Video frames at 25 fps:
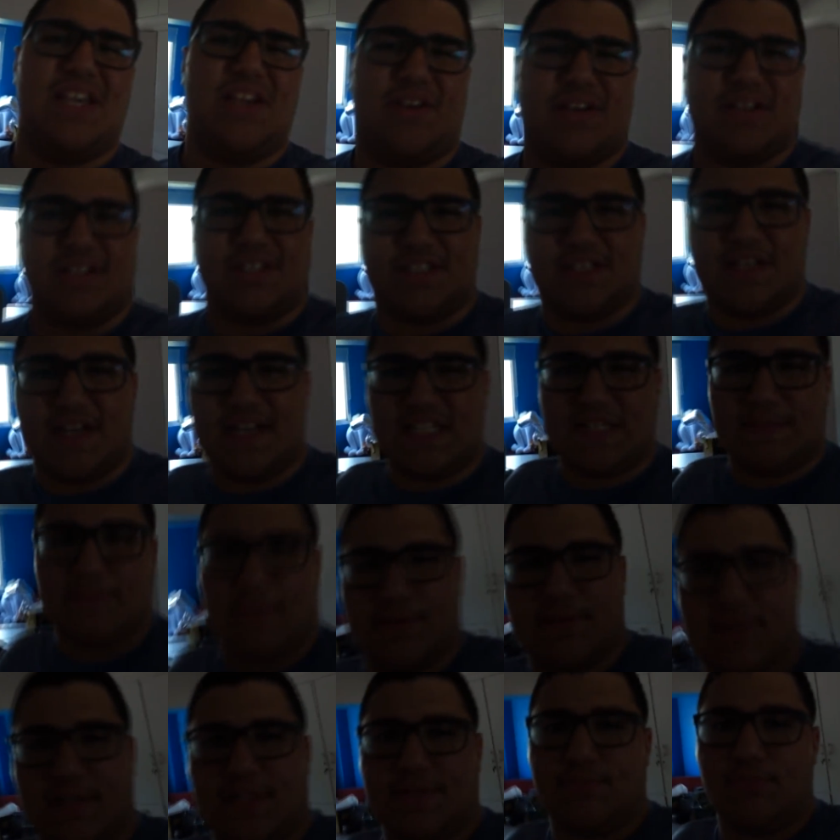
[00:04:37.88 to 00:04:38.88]
that you can change
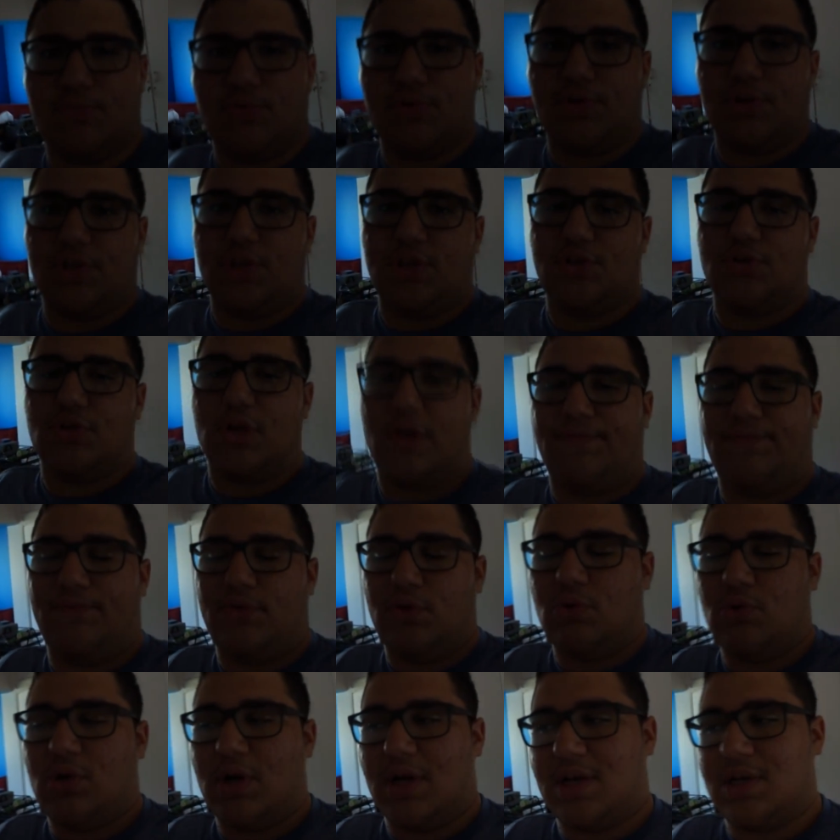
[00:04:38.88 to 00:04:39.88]
about the smoothie. If
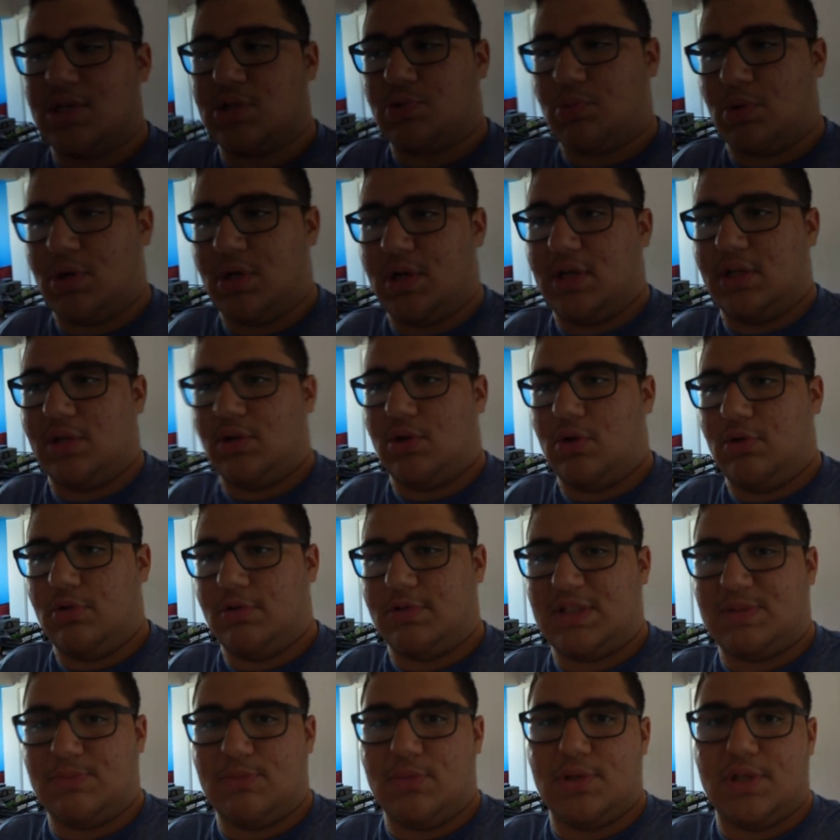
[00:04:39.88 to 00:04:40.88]
you guys want to know
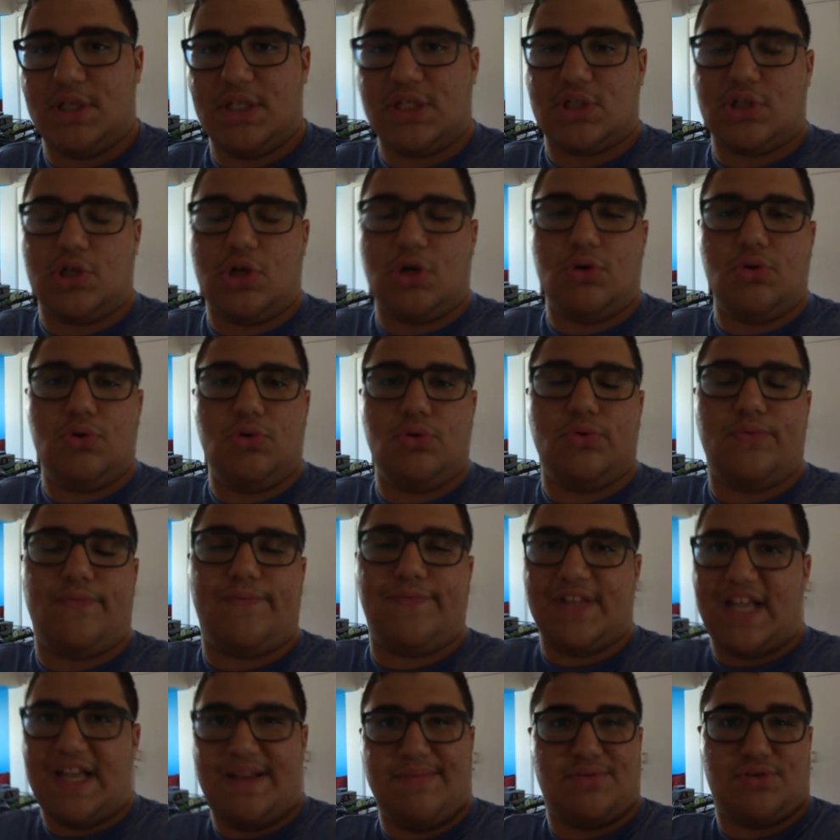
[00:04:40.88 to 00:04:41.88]
smoothies, go to
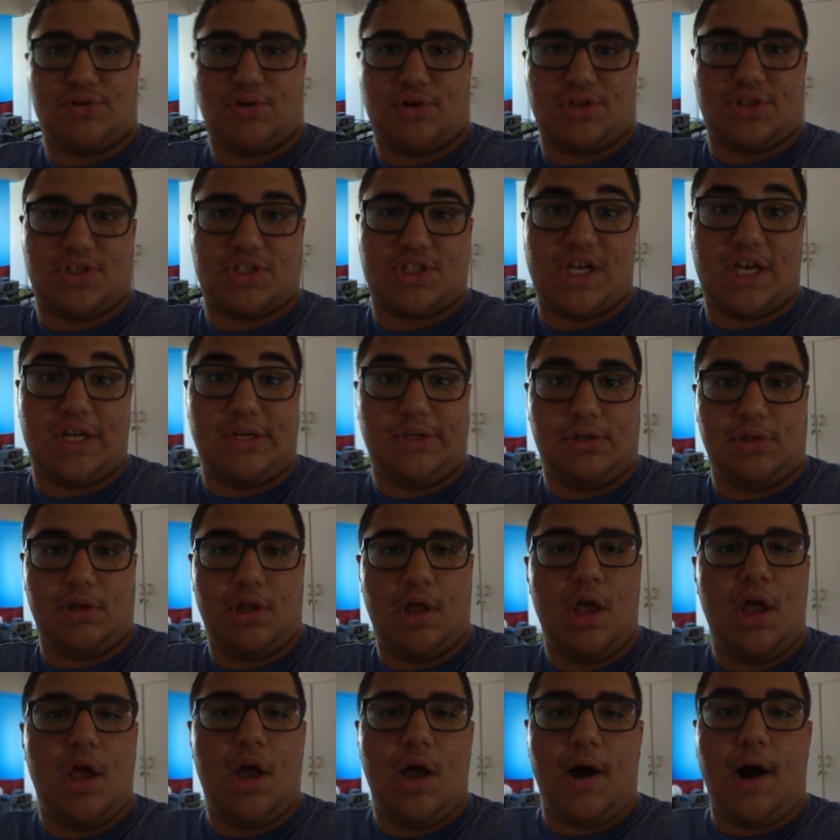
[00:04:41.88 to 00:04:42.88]
Flame Sword's
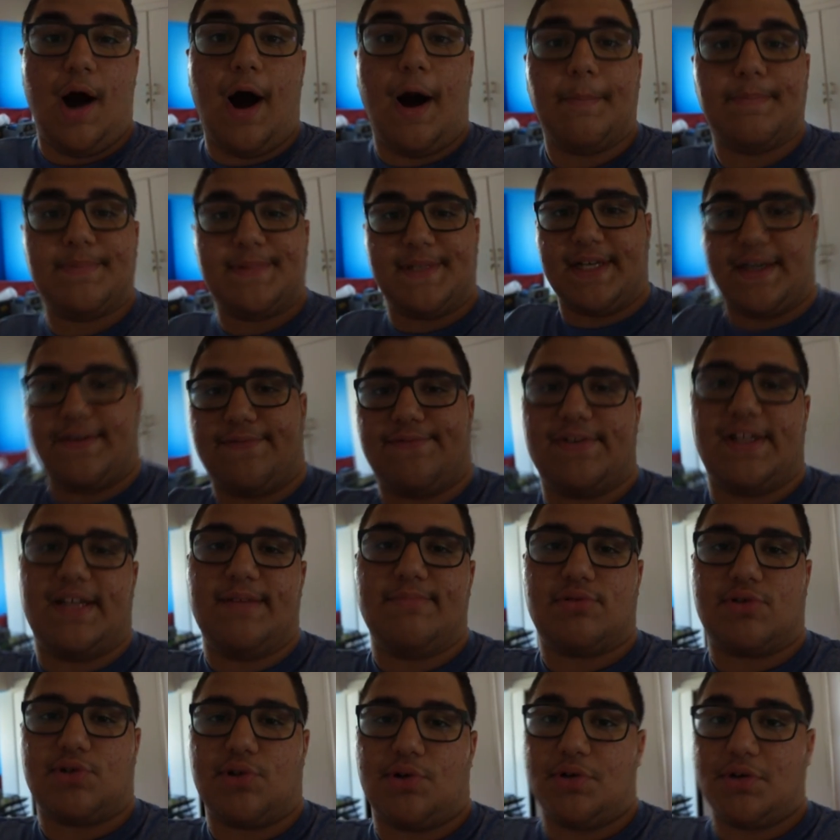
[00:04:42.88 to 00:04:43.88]
channel, Optic
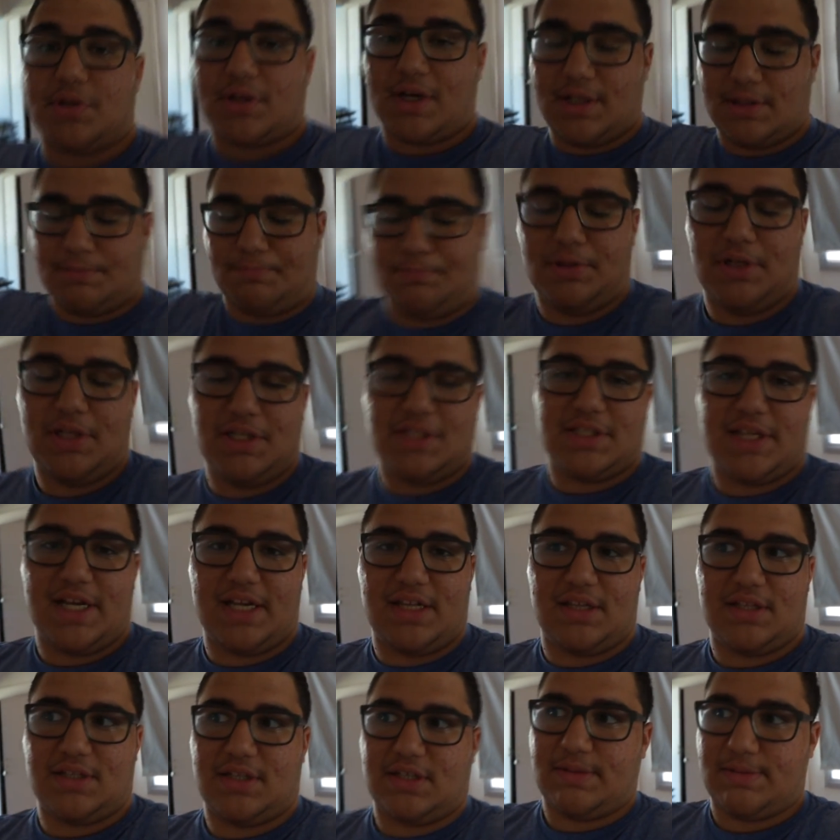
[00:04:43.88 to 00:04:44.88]
Flame Sword. I'll put his
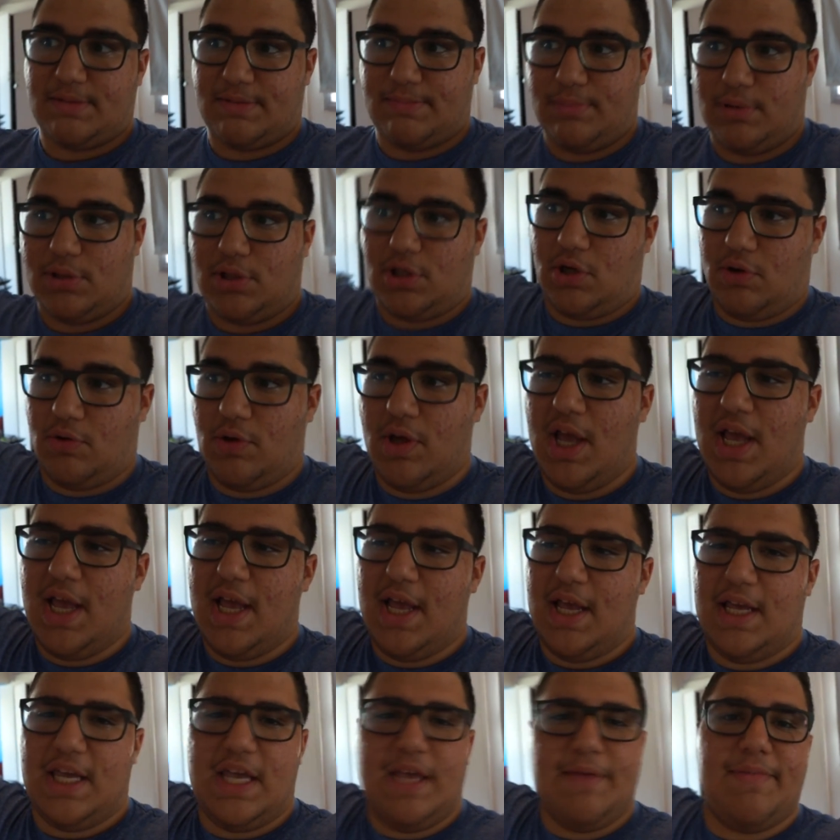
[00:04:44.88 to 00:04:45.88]
link in the description below.
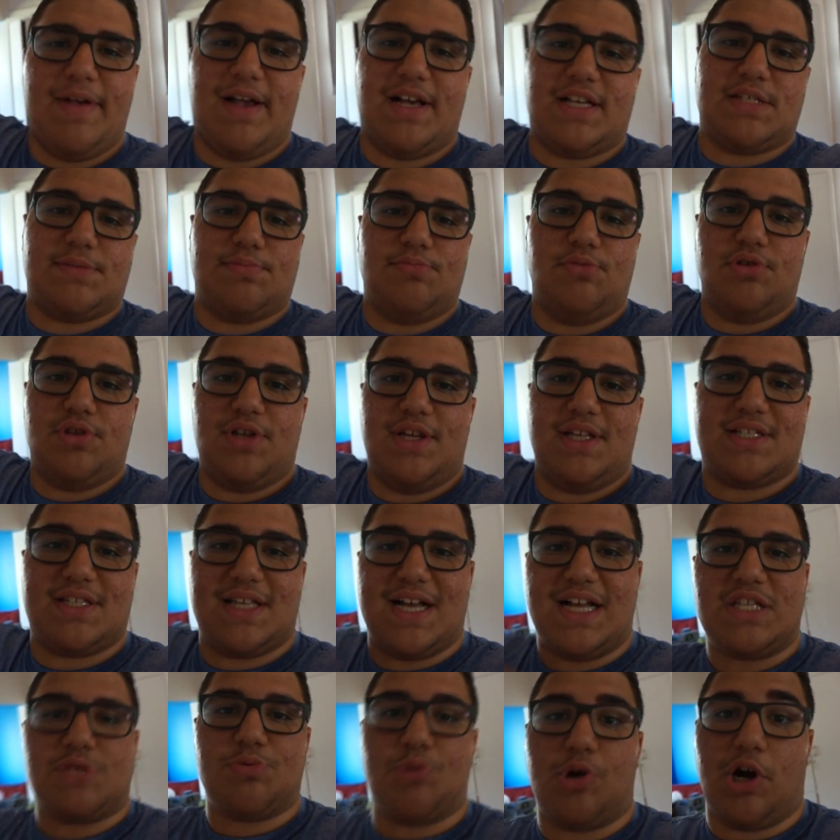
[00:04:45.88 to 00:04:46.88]
He makes smoothies.
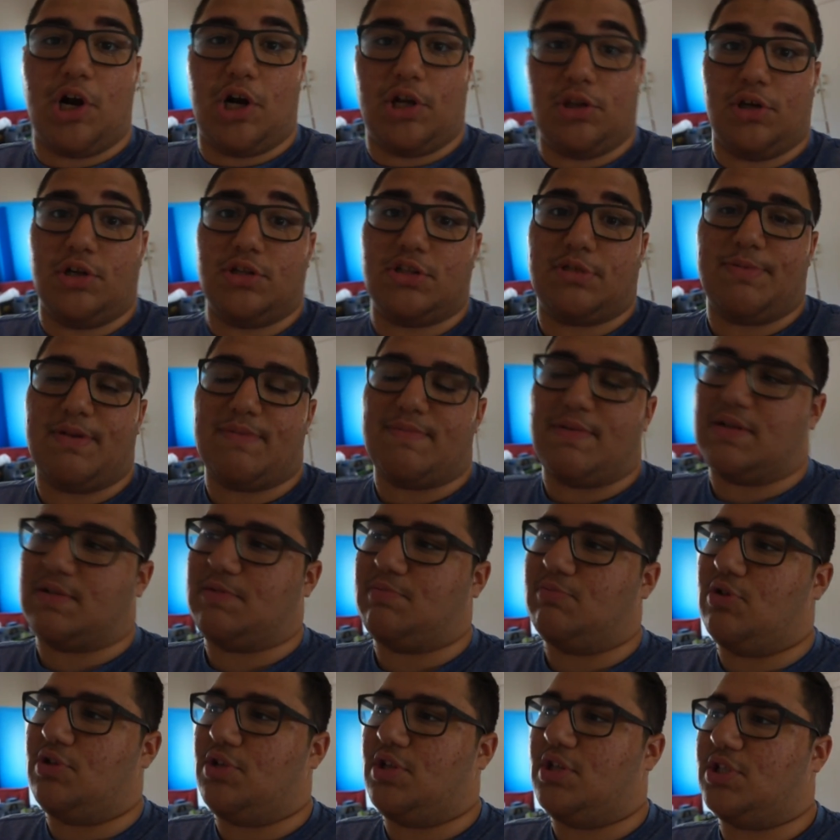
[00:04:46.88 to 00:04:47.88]
That's where I learned to make my
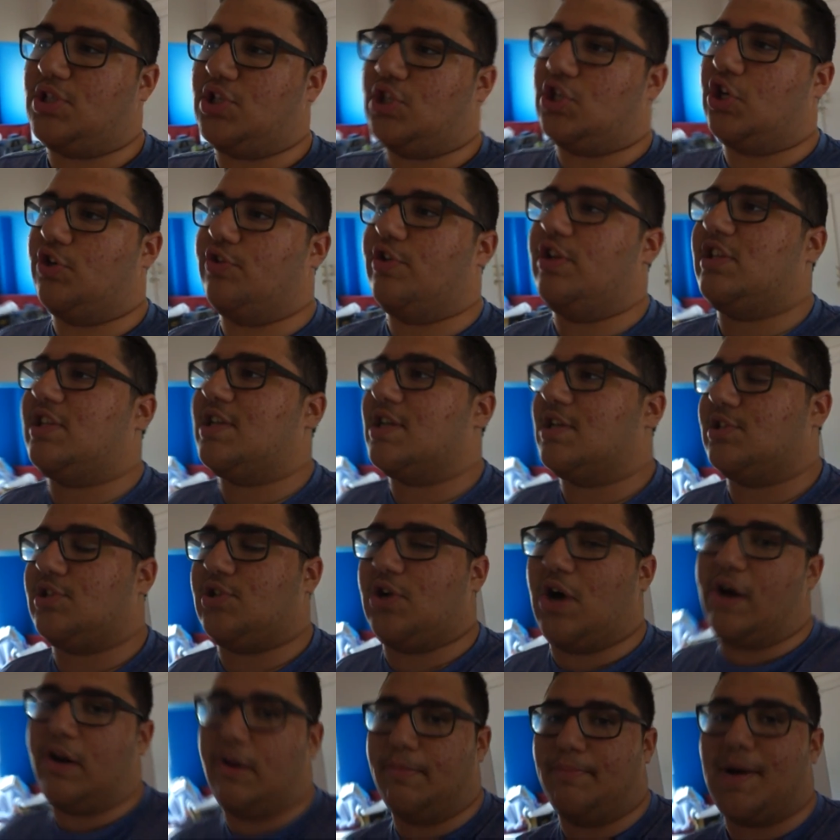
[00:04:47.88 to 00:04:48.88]
smoothies. You know, he tells
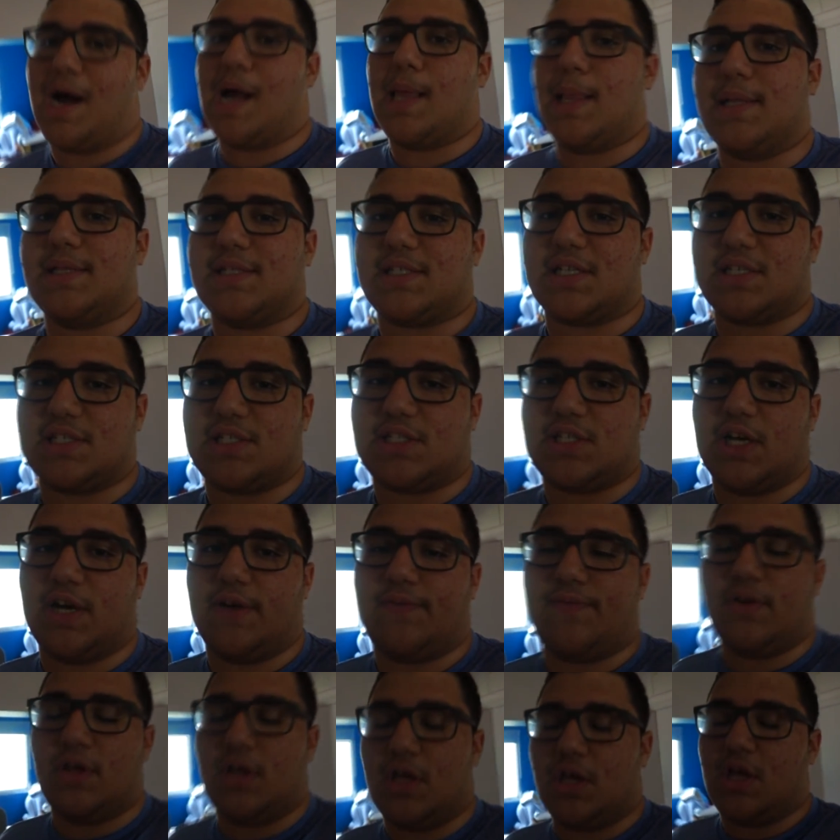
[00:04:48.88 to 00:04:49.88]
you how to balance and
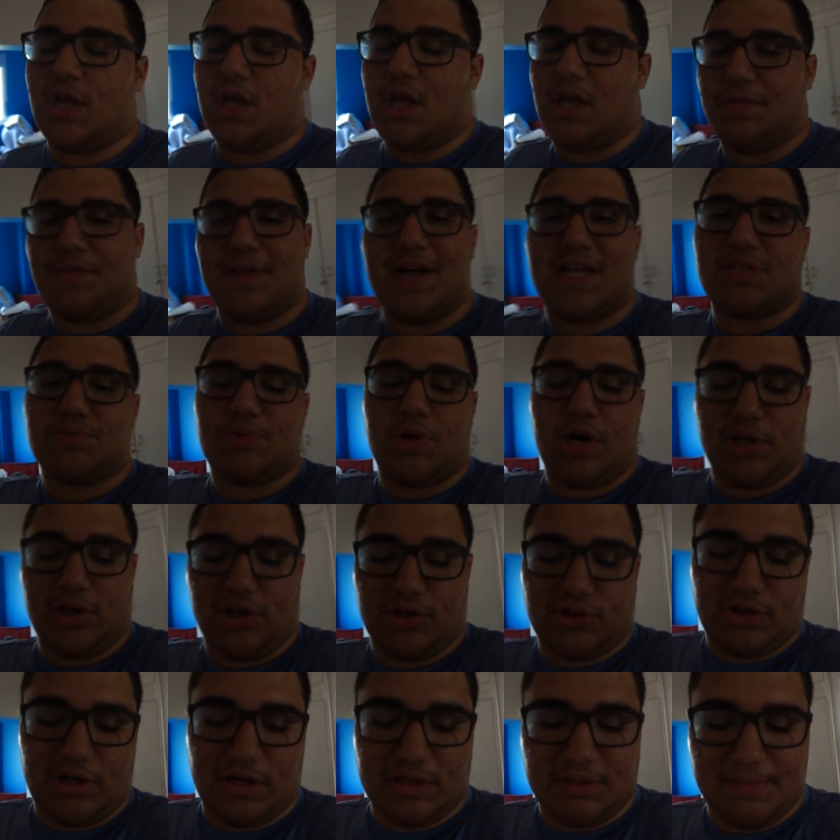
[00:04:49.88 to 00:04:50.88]
stuff. That's where I
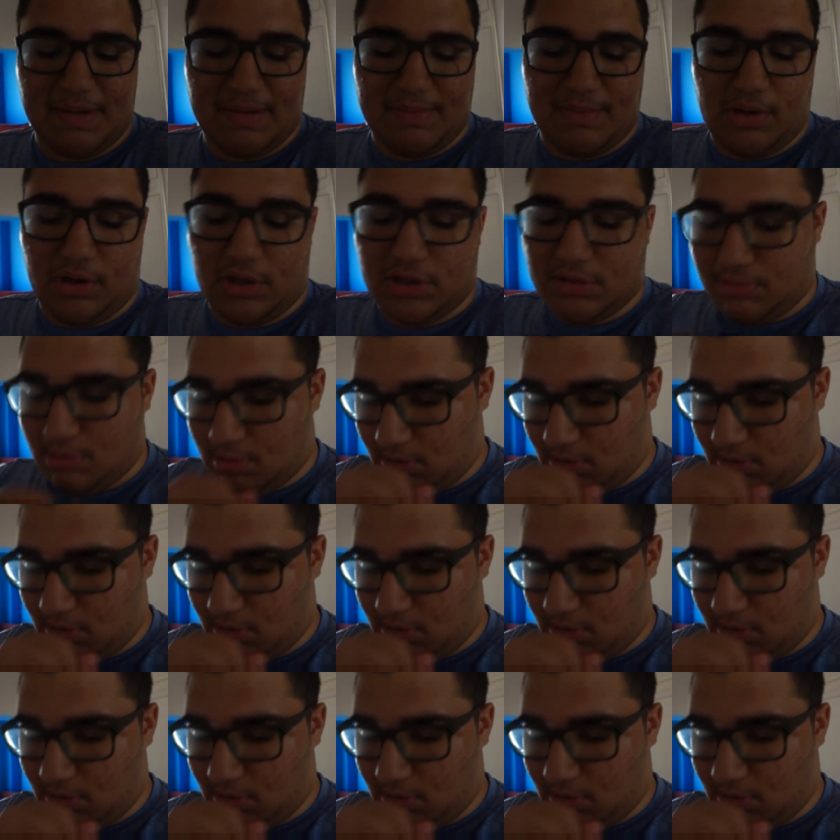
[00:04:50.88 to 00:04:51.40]
learned how to make my all,